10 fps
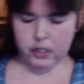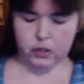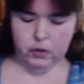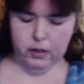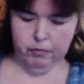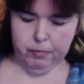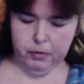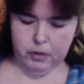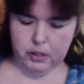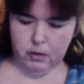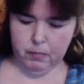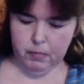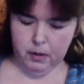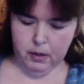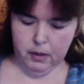I should have put
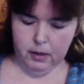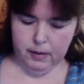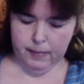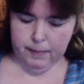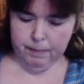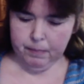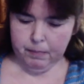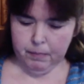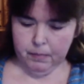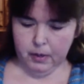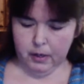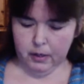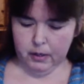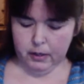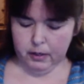some
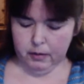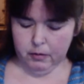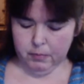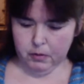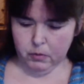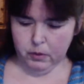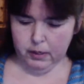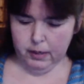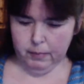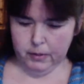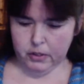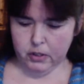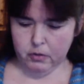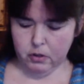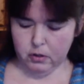markings between there, but
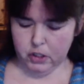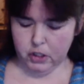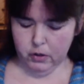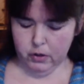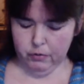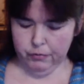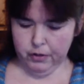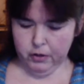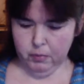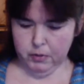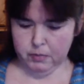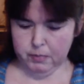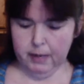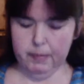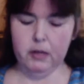just I was going to show you a few,
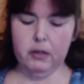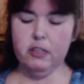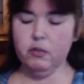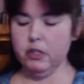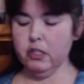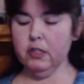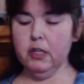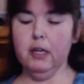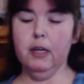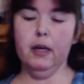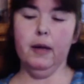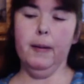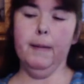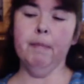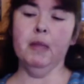but maybe you're interested in
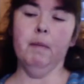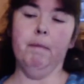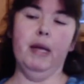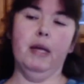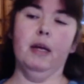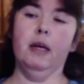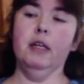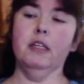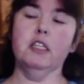making.